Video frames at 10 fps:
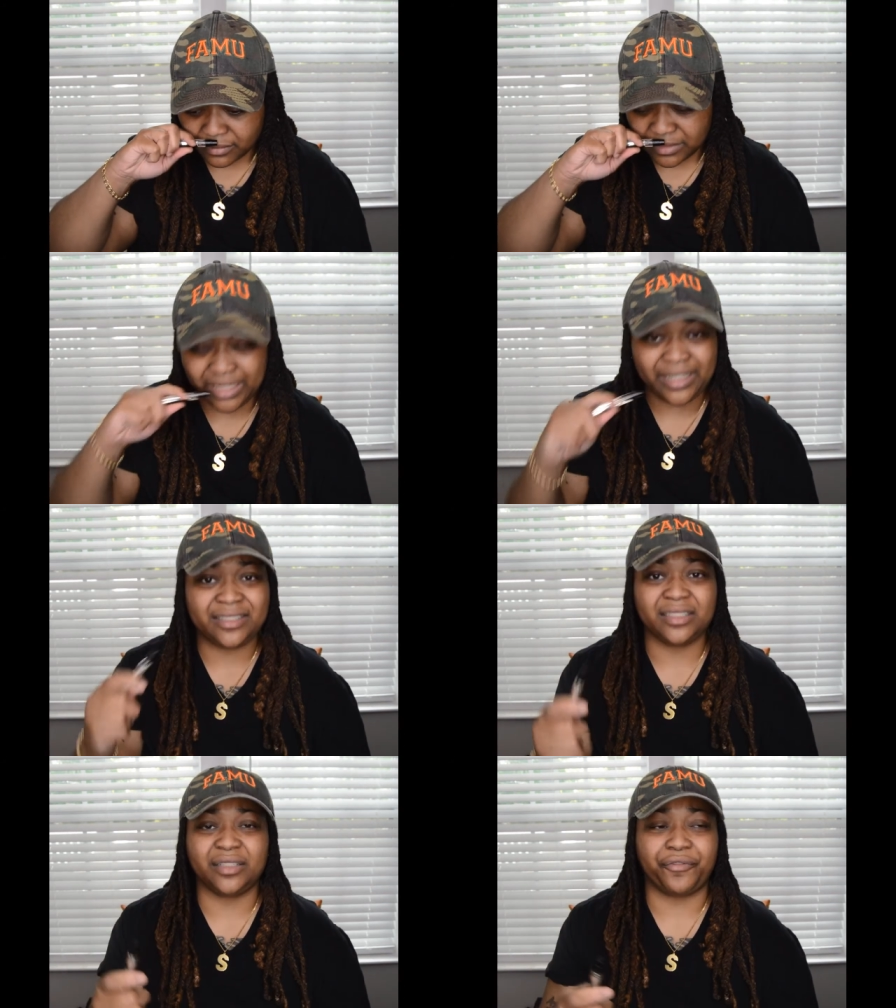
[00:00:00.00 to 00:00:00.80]
And
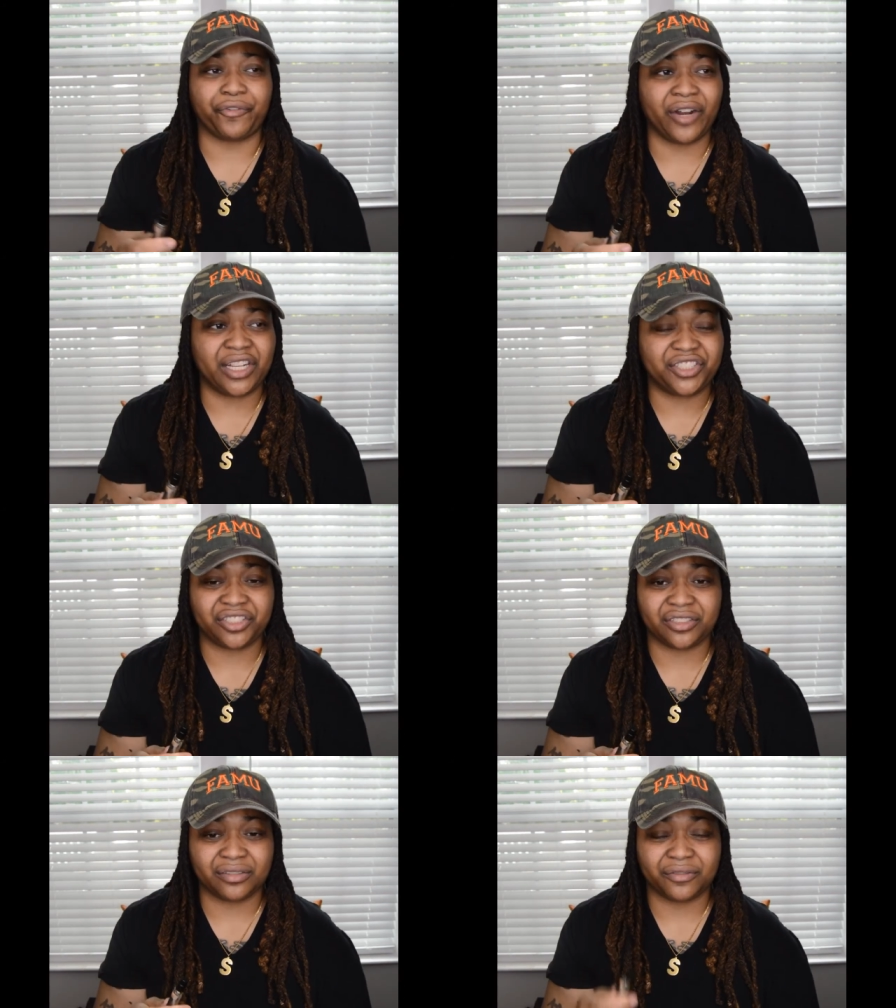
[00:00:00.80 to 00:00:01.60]
this is a
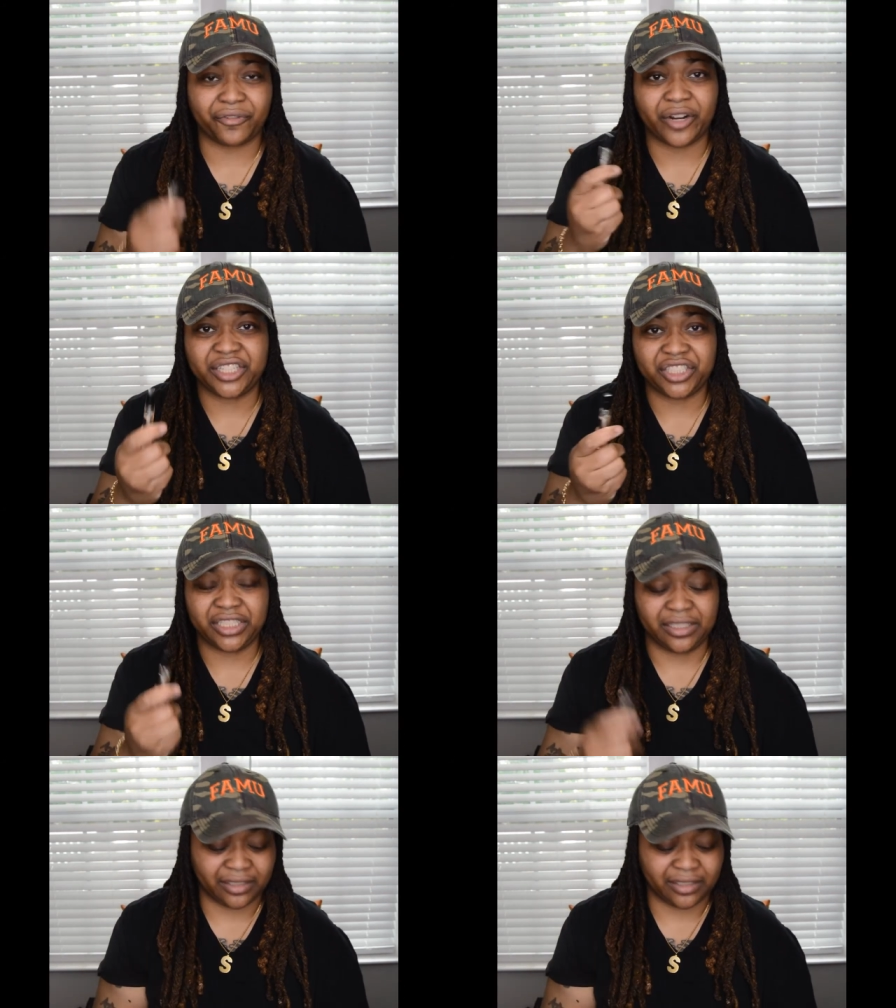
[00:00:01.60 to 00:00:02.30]
freshie.